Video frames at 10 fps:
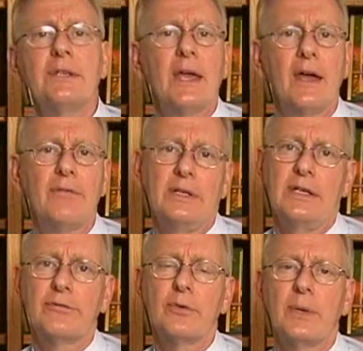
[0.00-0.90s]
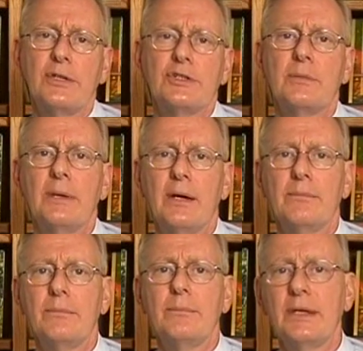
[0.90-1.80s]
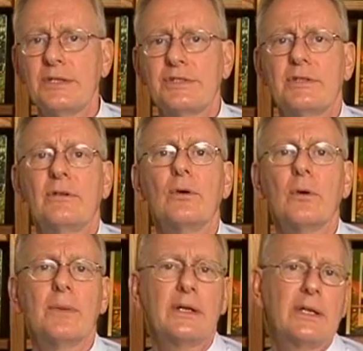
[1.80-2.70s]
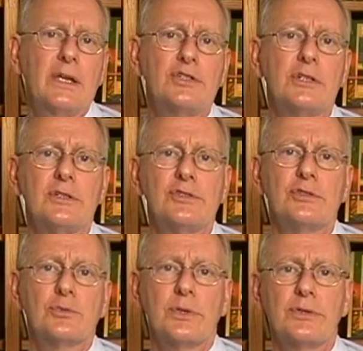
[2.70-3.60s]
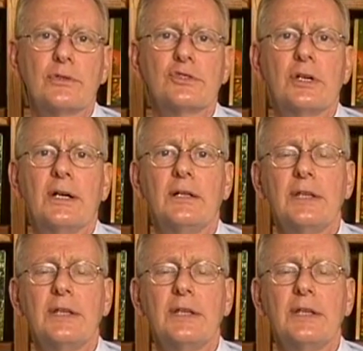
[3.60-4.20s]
have any information about medicine or medication issues with your child,